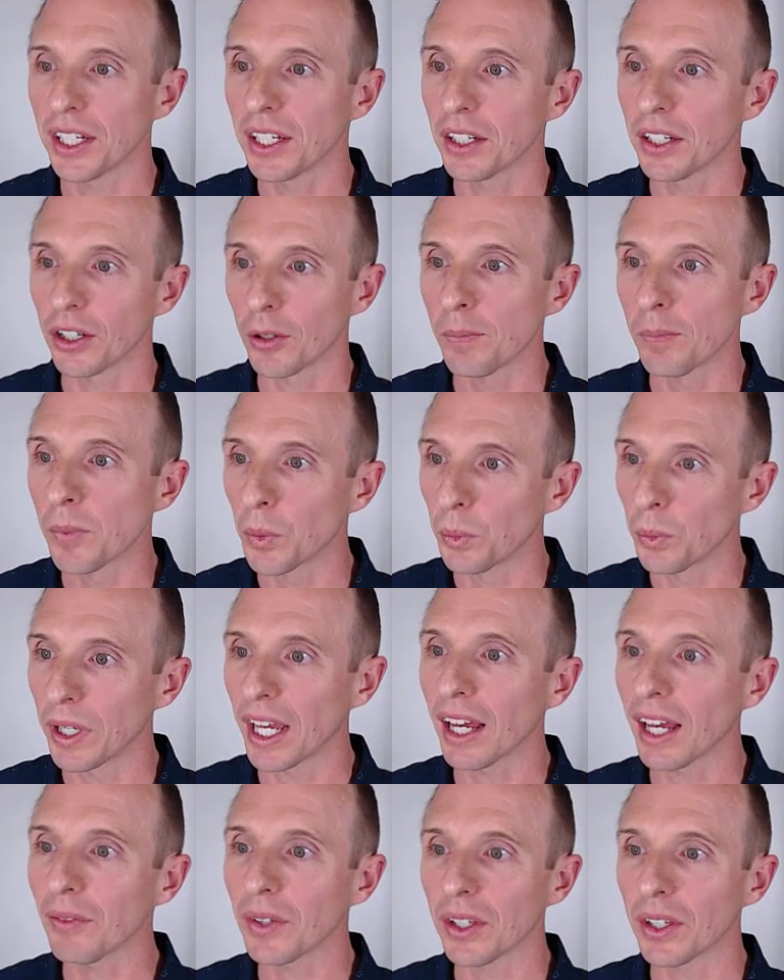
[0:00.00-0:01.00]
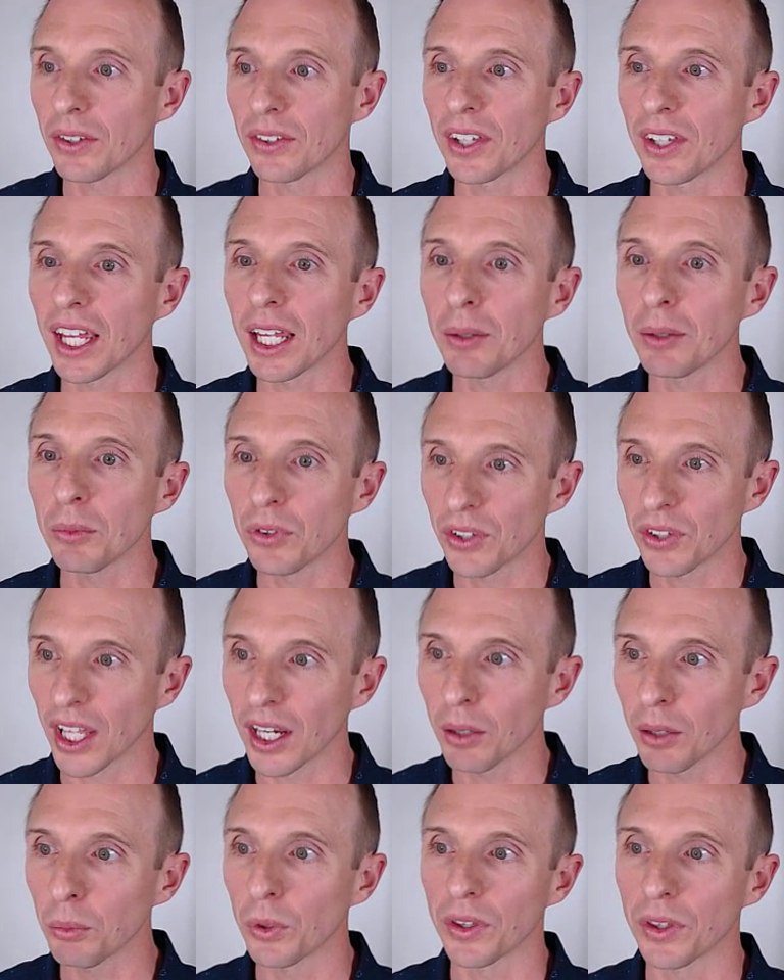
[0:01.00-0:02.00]
here, we have the same
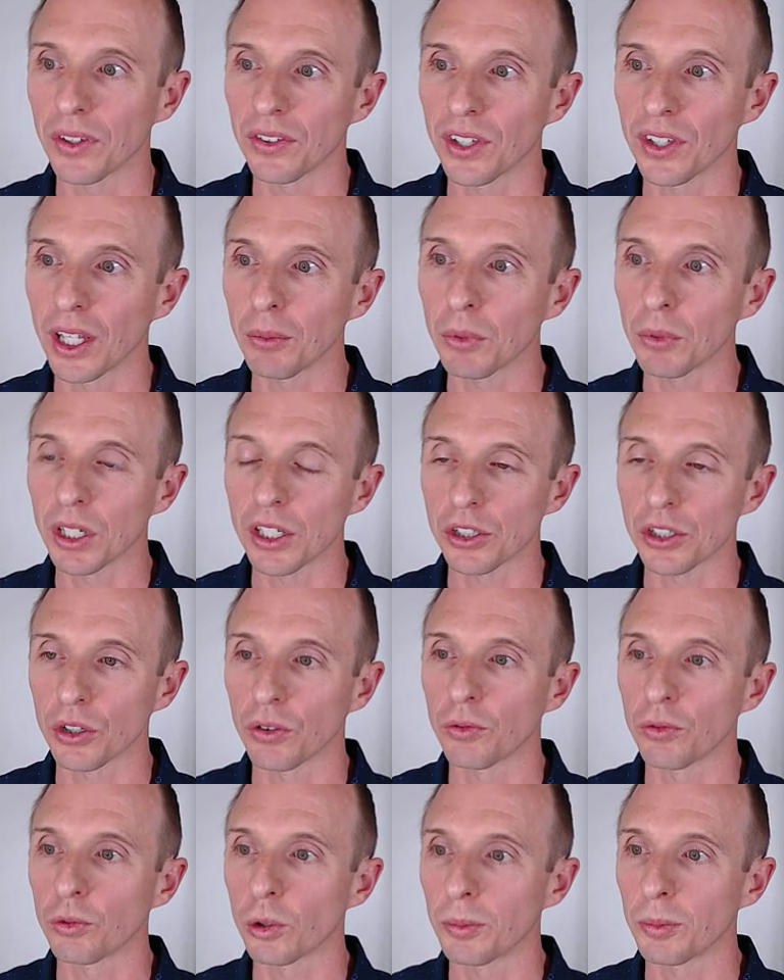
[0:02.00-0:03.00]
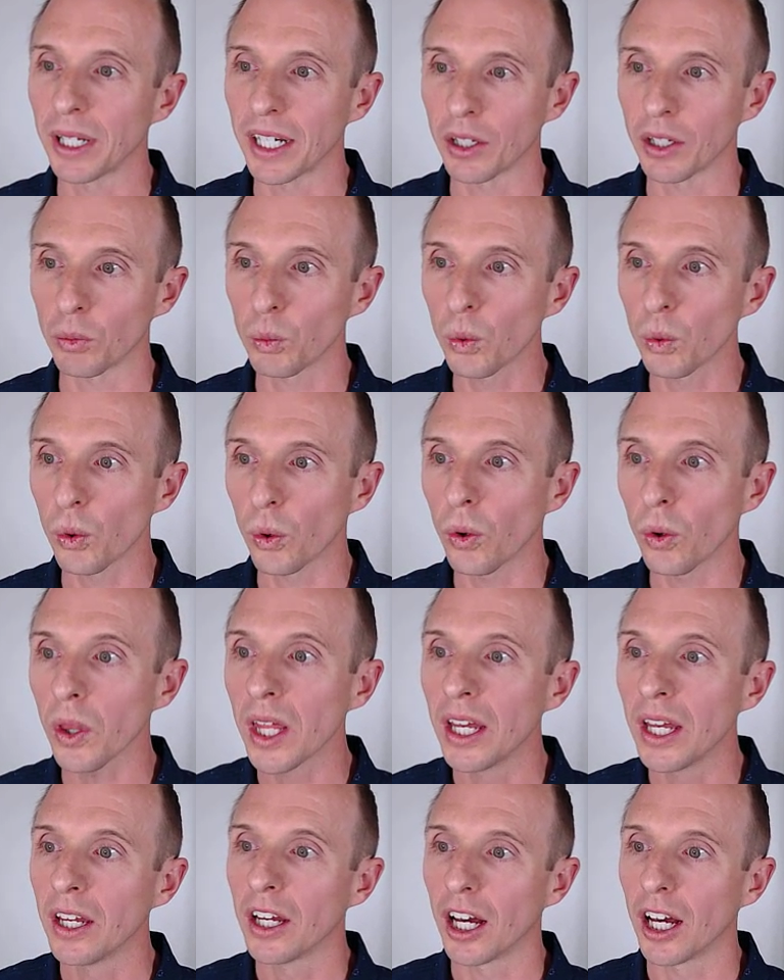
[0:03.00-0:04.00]
setup with the same conditional formatting rule
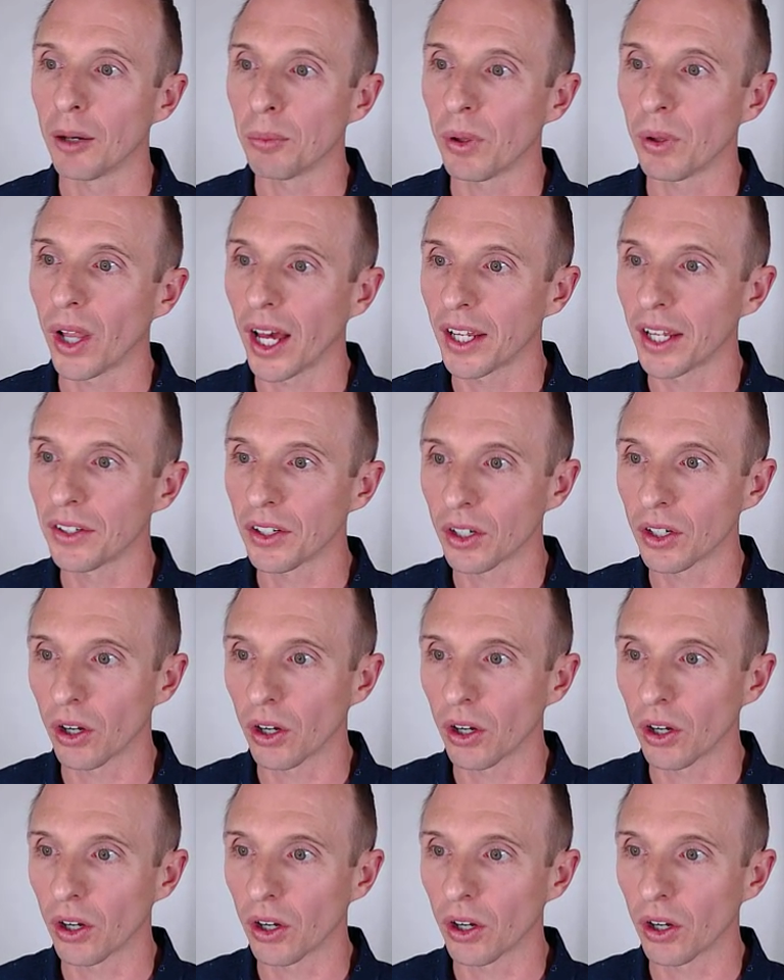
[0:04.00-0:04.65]
applied to